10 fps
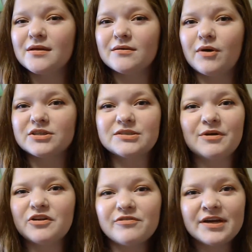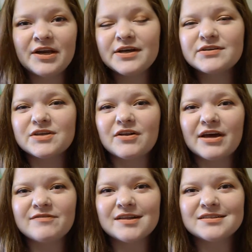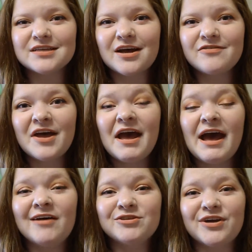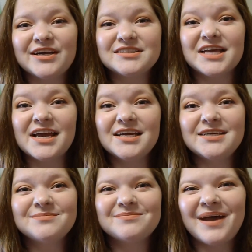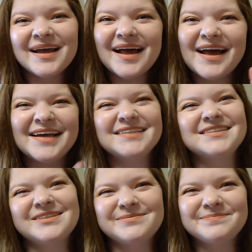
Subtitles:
watch some other videos, all that fun stuff. Have a great day. Bye, guys.